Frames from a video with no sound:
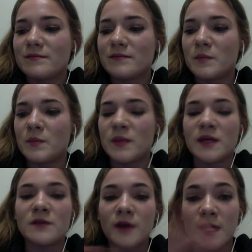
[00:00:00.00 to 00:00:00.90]

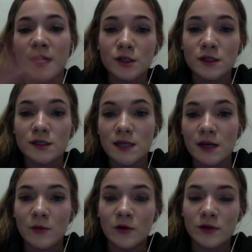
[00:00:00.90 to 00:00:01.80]
being financially
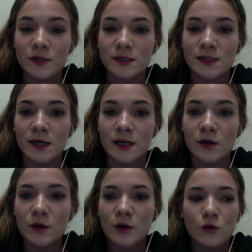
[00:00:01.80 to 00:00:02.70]
stable is like
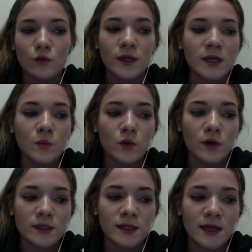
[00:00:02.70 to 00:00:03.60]
really
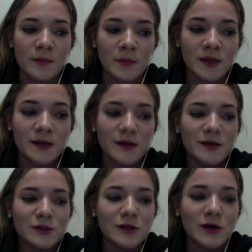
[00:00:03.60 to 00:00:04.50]
important to them.
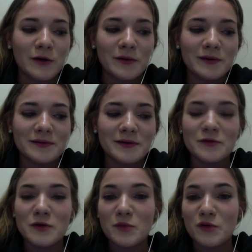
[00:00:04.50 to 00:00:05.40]
So if you
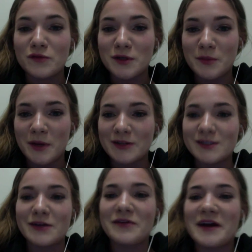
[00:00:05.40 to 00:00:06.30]
can prove to your parents
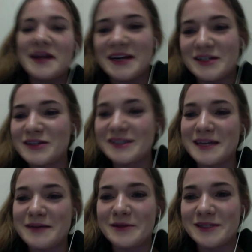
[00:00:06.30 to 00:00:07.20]
that you're financially
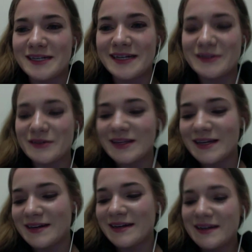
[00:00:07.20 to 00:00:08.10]
stable as a dancer,
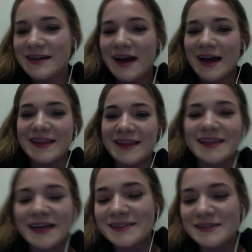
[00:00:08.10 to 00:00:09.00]
then I think
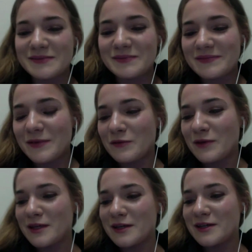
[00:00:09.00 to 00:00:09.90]
that's a
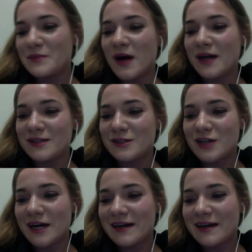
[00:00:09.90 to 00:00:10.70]
really good box to check.